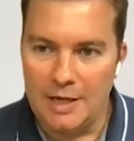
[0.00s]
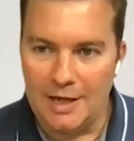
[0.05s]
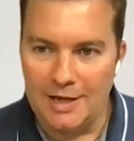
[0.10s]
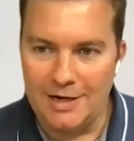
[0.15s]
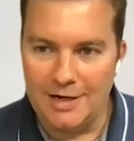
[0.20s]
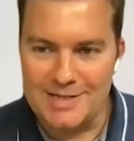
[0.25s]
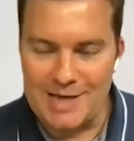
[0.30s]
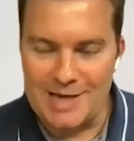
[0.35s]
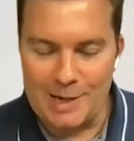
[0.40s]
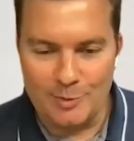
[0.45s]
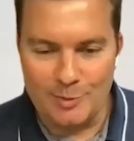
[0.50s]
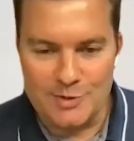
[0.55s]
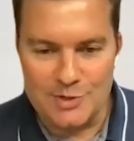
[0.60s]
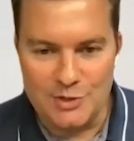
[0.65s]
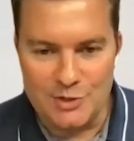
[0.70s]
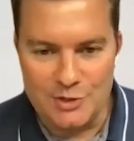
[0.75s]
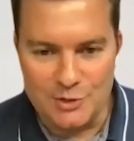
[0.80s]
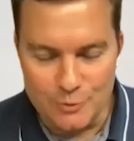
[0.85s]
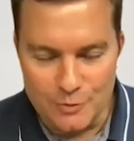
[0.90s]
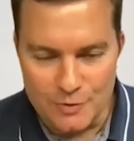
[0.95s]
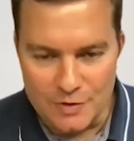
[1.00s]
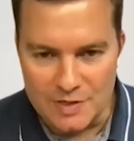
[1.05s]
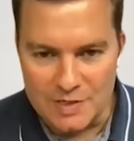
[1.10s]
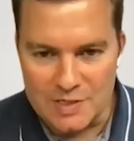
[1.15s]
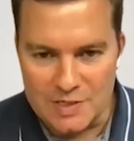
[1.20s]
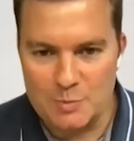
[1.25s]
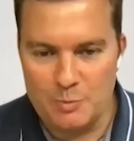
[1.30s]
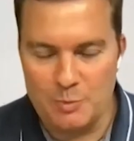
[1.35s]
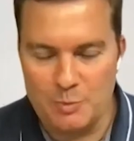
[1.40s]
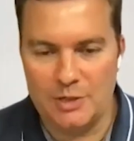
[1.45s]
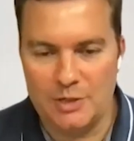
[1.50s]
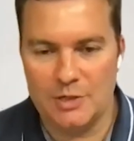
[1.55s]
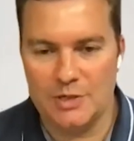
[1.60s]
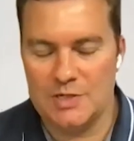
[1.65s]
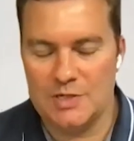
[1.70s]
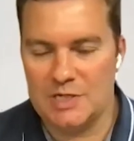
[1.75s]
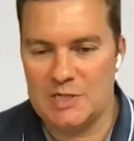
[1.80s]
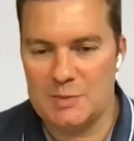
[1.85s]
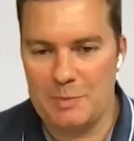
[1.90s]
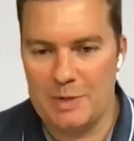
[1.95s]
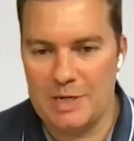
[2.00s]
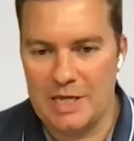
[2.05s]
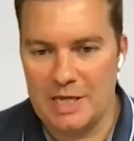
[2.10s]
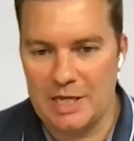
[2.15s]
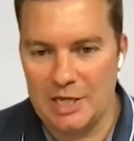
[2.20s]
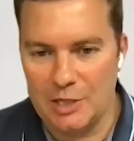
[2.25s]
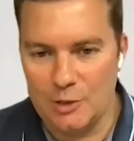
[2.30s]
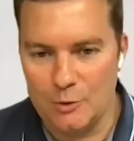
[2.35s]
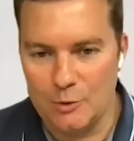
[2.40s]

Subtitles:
And it's able to do this because it's making